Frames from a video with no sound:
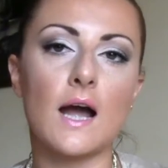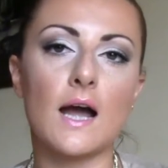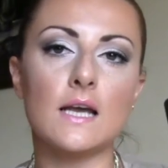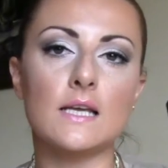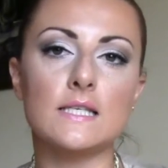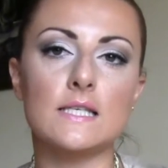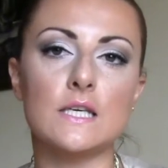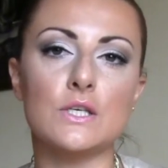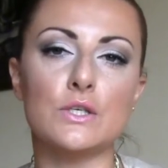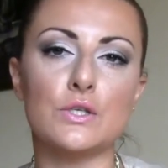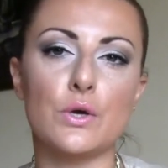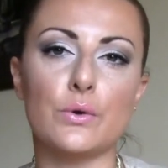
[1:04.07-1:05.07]
I
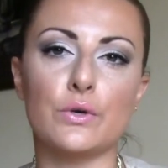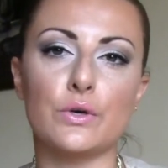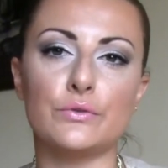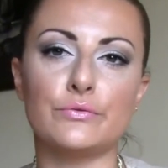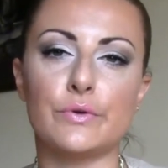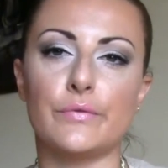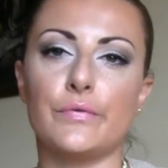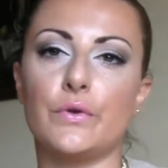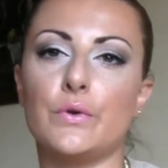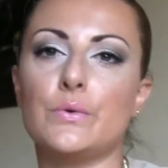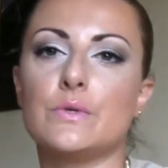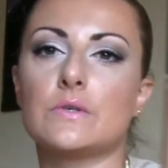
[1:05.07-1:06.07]
see so good
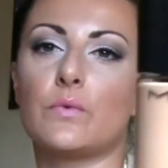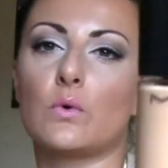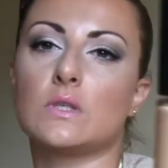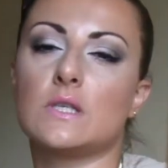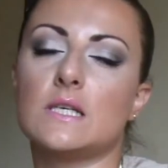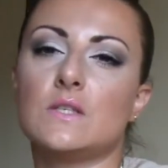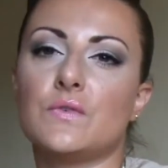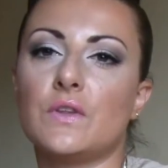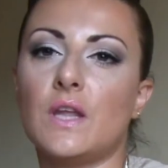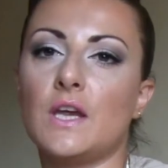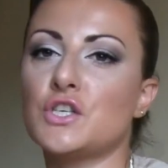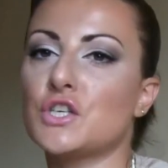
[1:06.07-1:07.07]
reviews for this
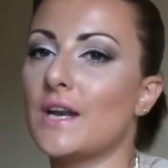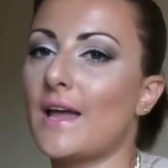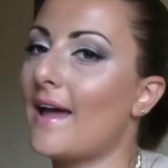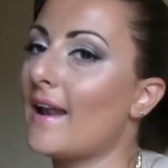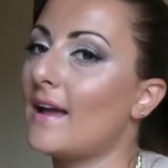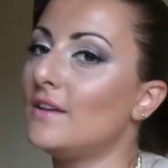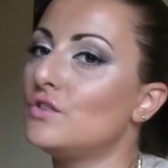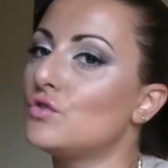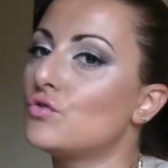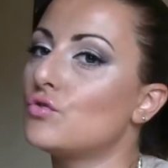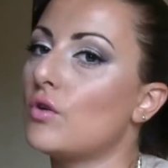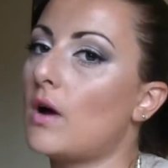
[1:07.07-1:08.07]
foundation and
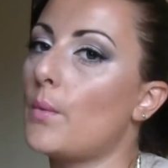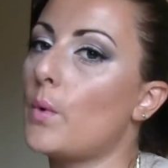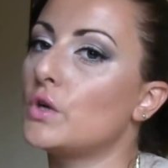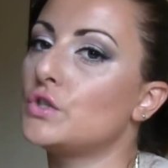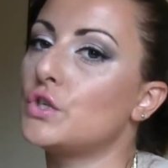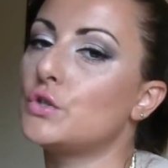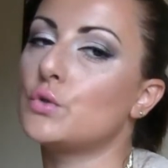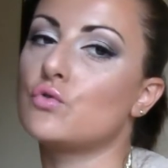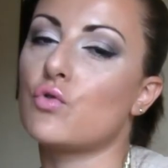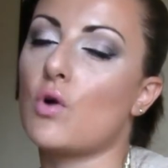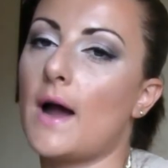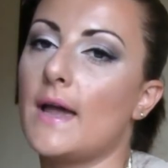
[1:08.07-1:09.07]
I wanted to
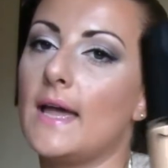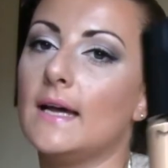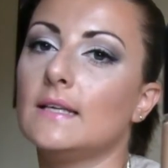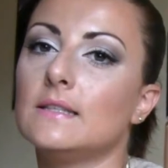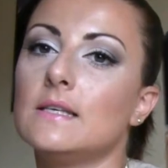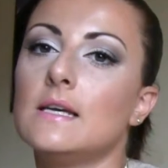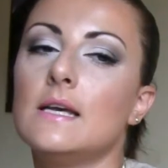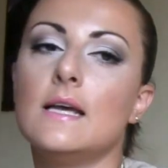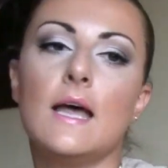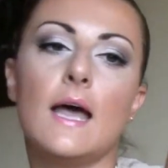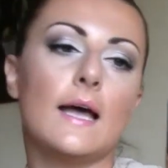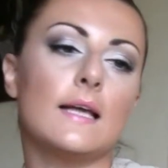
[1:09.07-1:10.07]
try it.
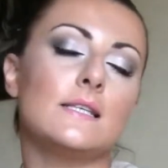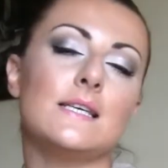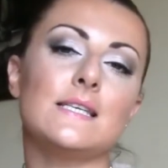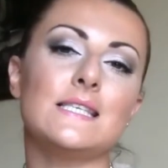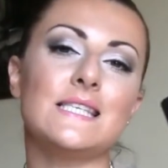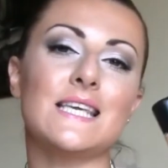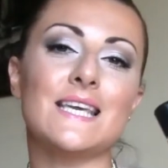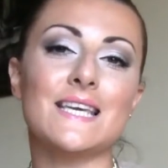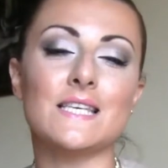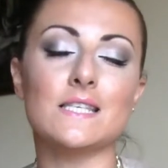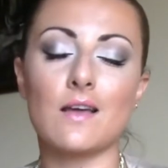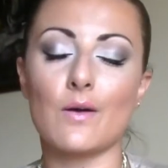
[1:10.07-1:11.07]
And this
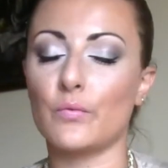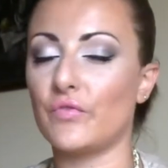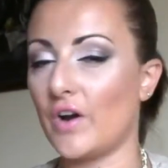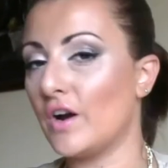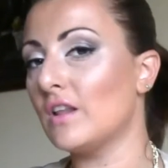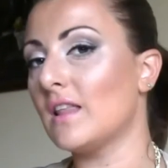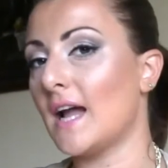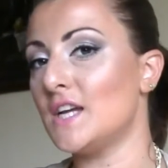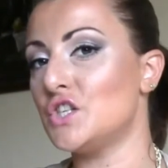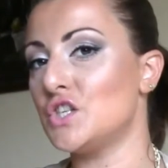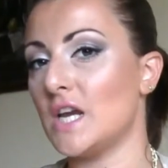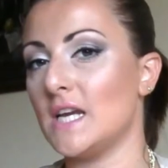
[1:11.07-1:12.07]
is a very
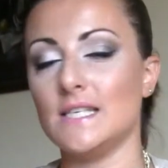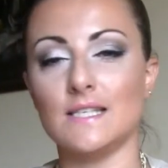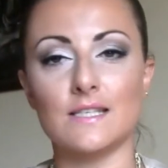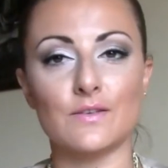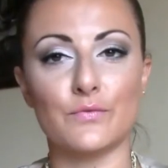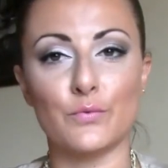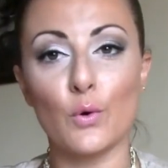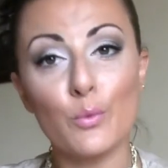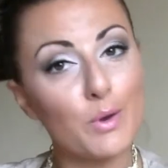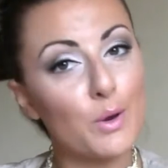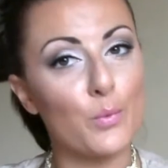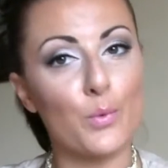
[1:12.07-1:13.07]
light shade for
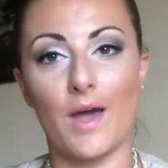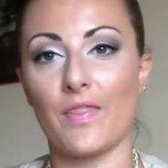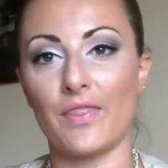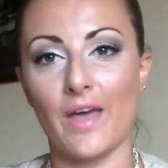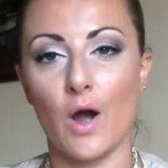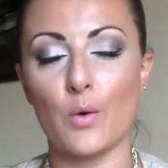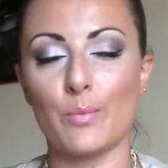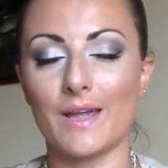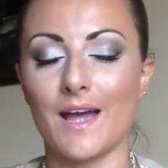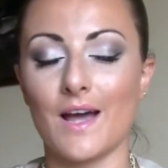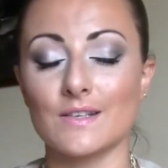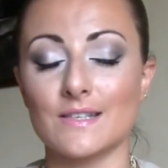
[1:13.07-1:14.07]
me right now
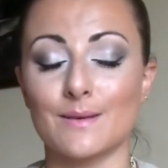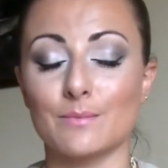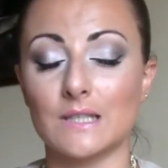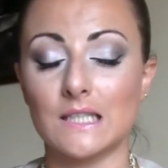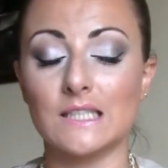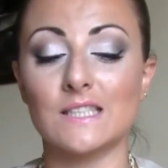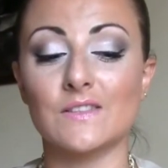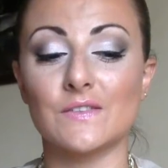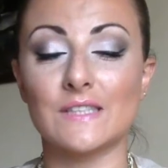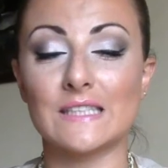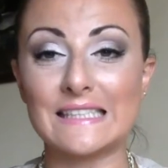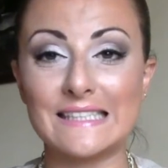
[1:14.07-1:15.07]
because I'm kind of
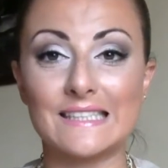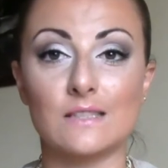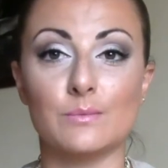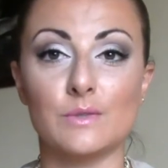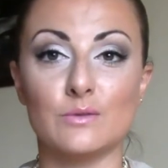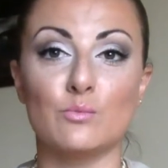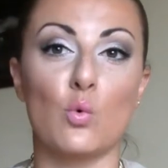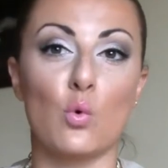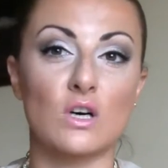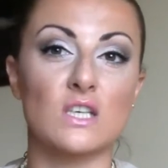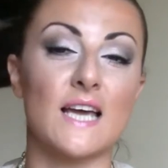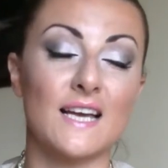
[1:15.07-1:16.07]
a little bit
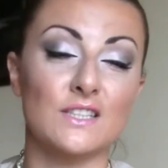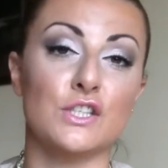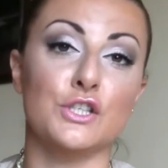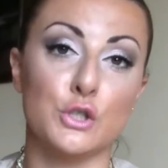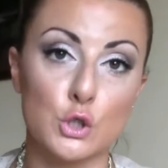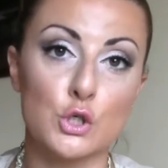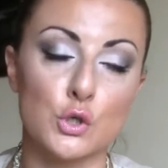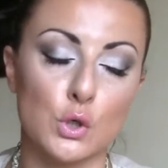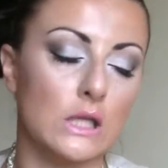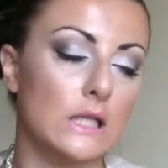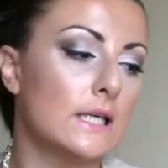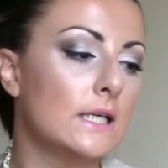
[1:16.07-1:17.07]
more tan than
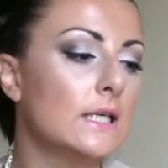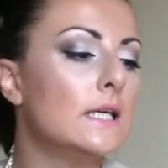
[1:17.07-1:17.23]
usually,